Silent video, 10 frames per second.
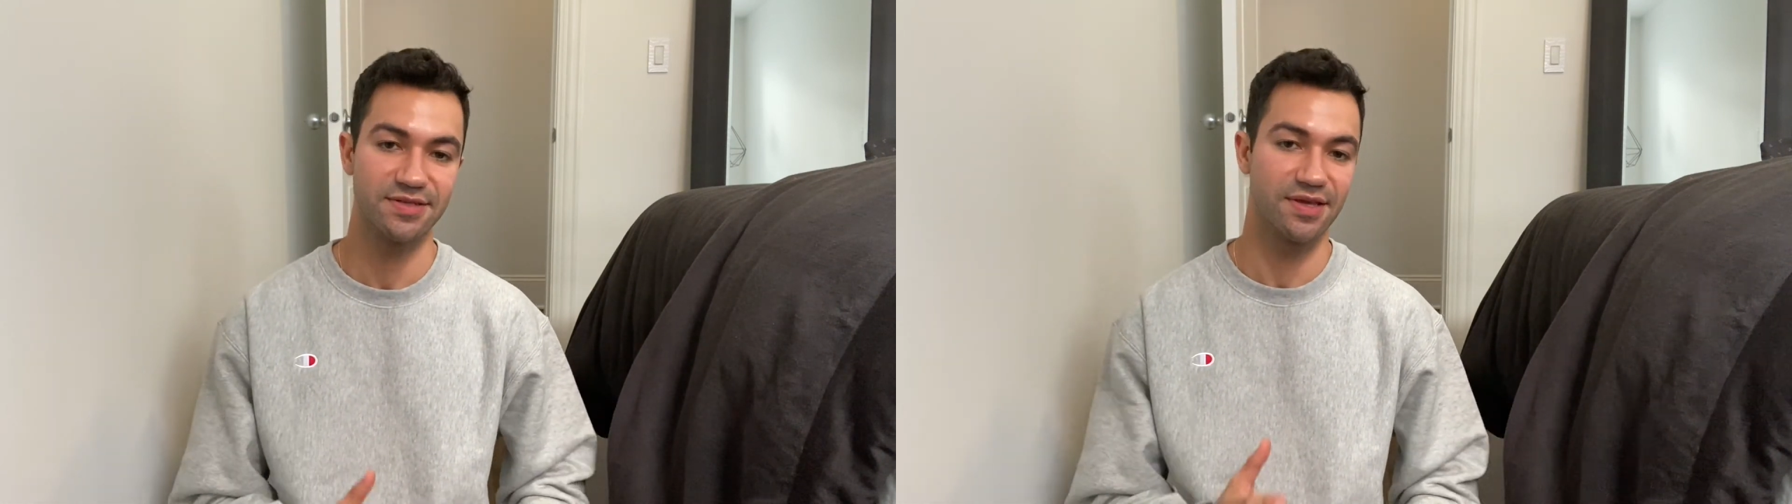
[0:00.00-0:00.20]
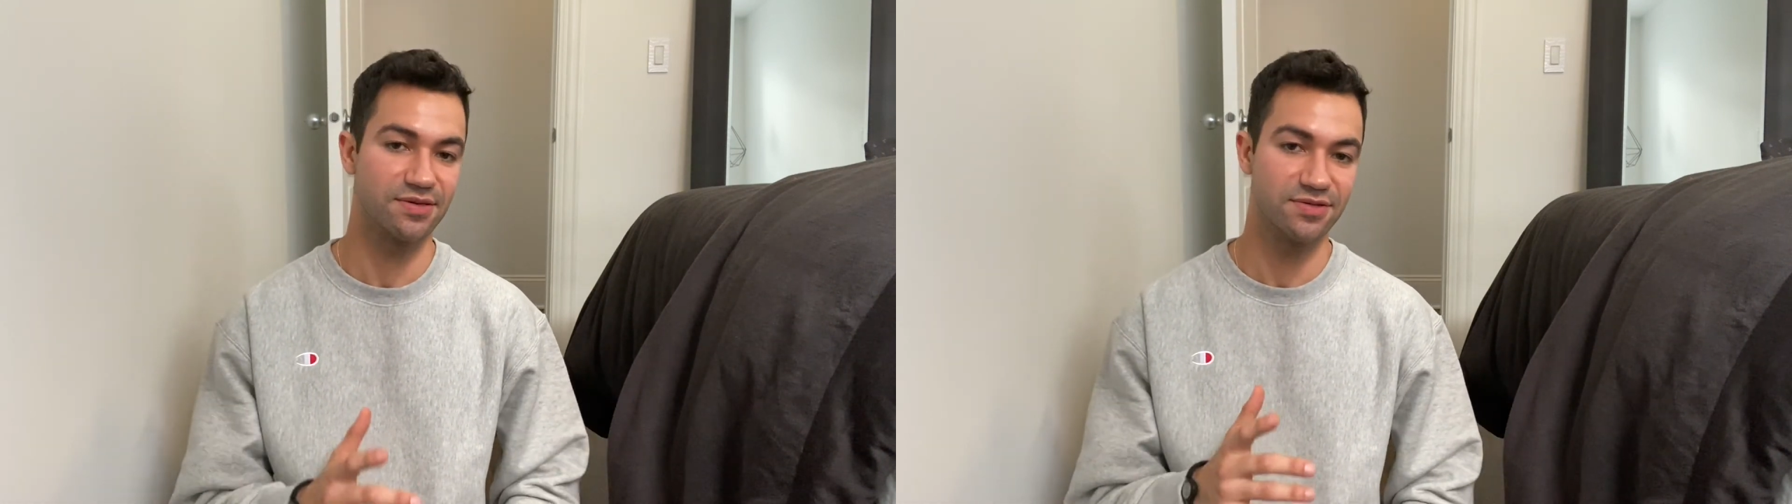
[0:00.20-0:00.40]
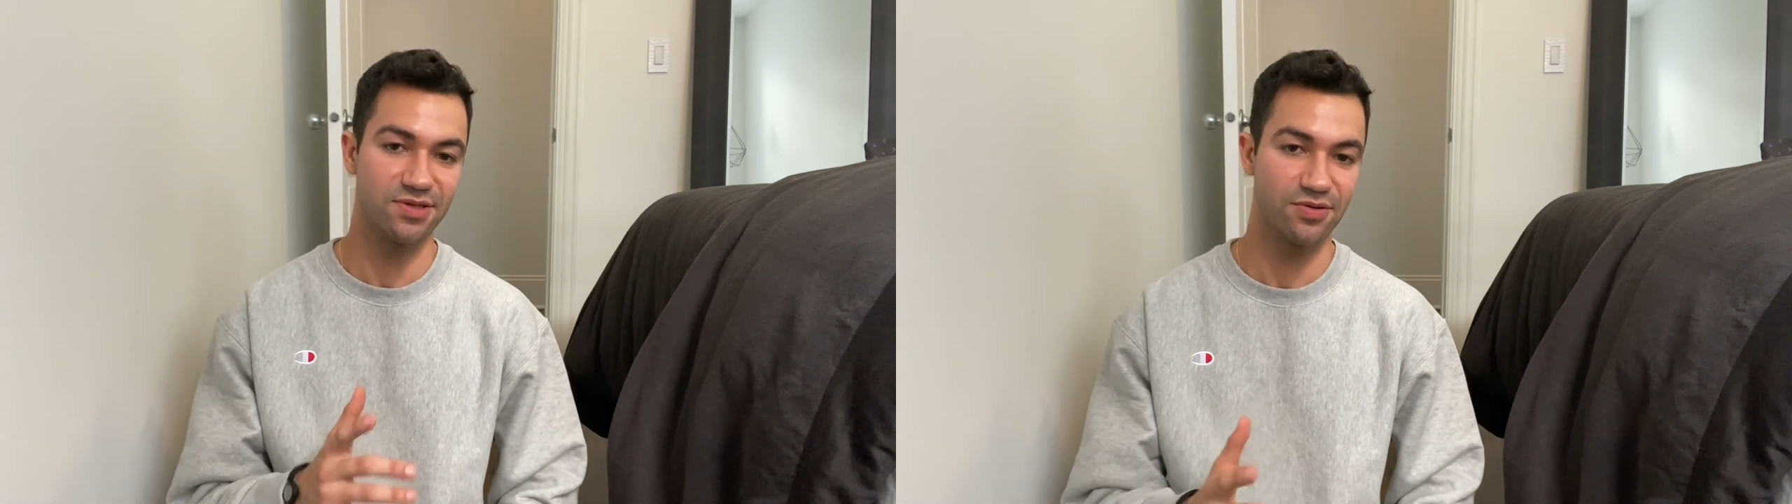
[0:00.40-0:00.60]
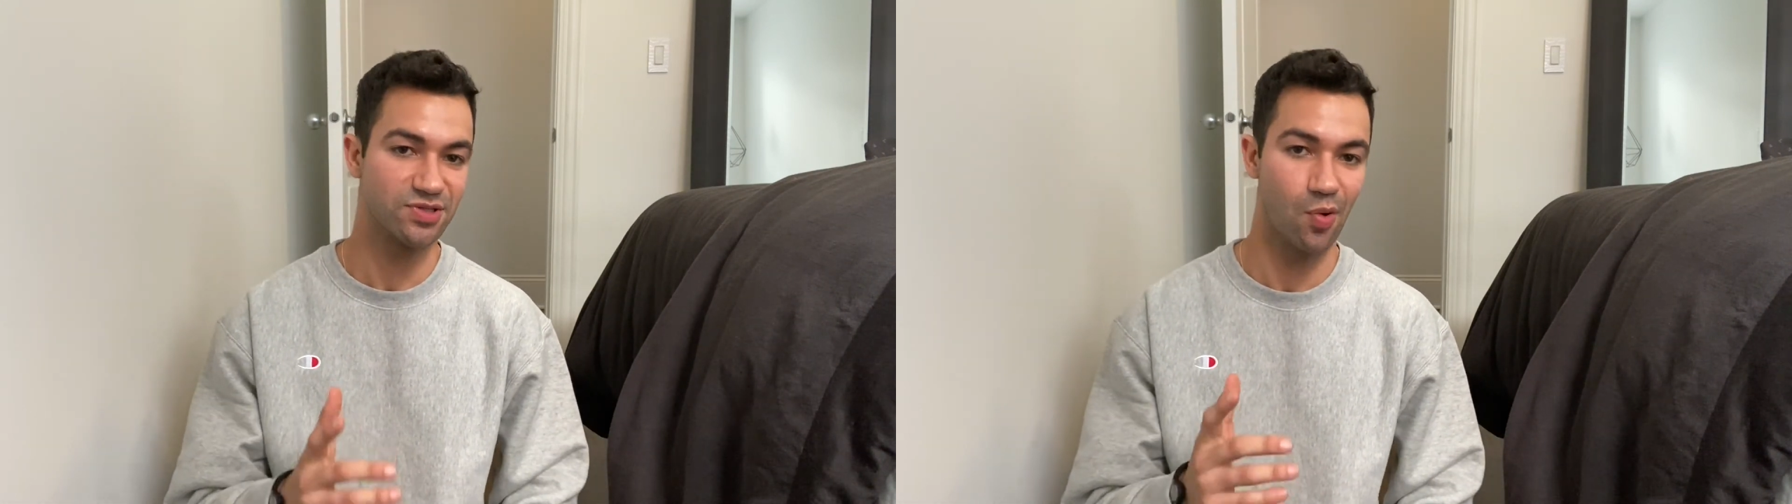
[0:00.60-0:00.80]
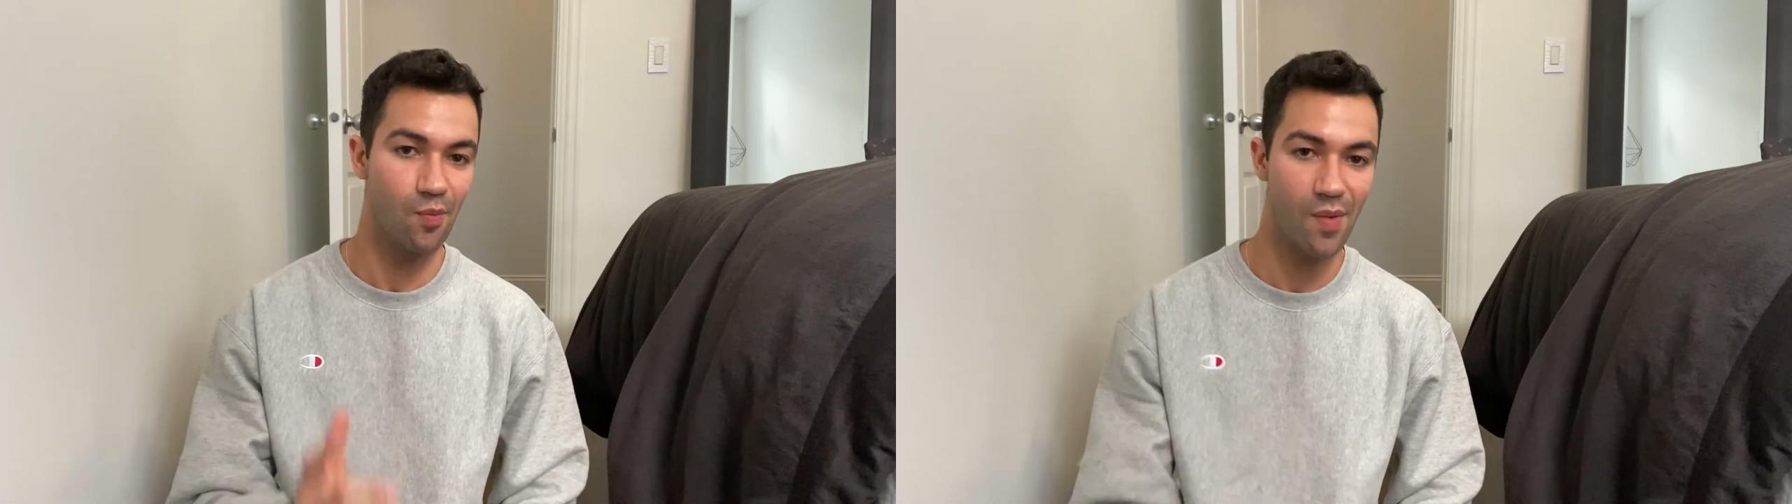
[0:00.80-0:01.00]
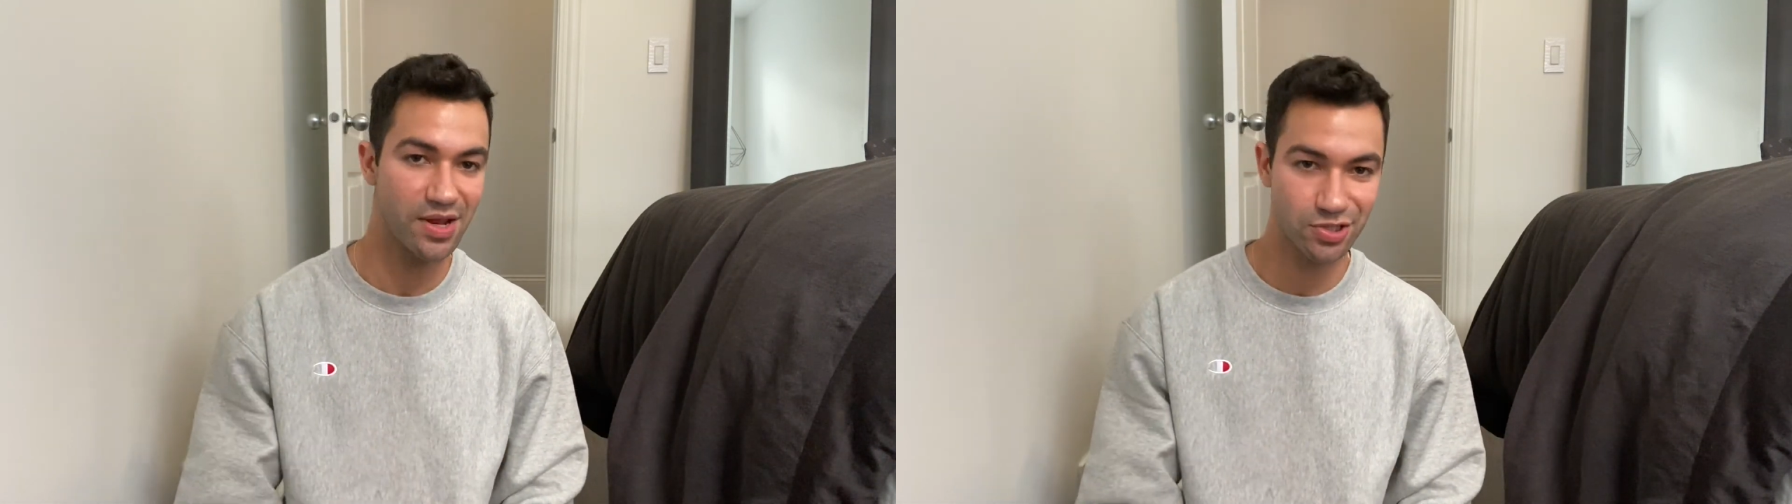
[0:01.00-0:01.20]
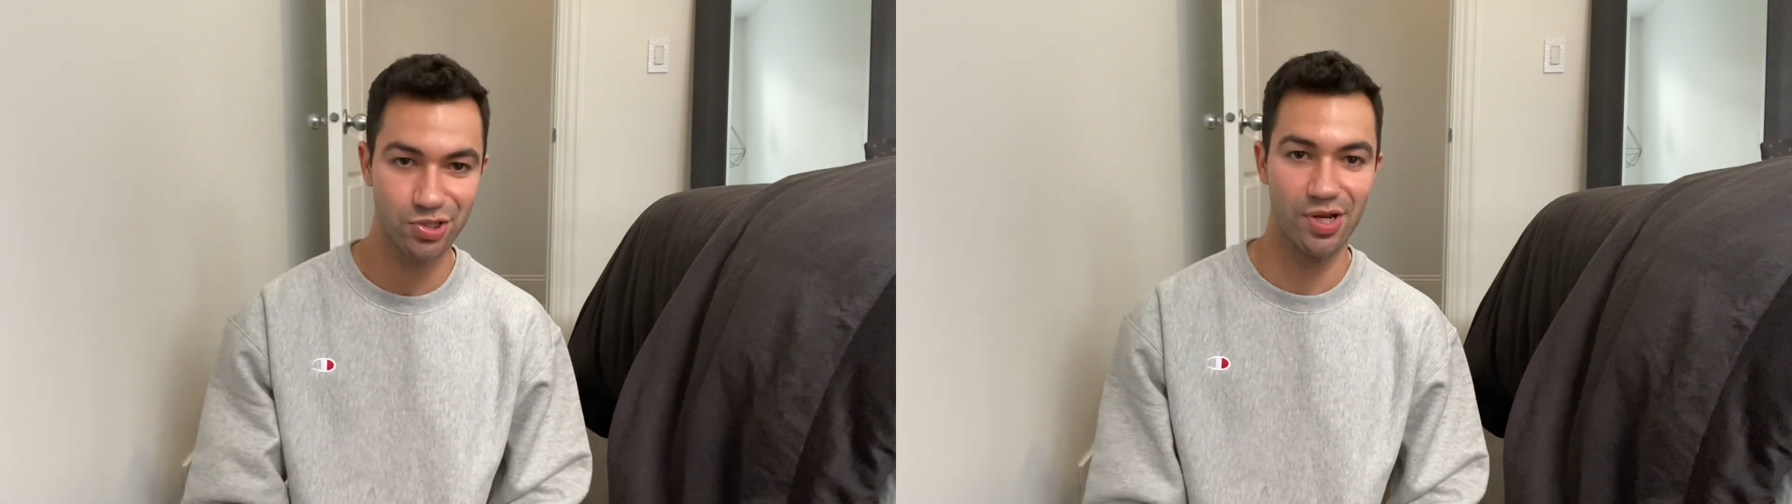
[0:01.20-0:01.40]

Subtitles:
Thank you so much.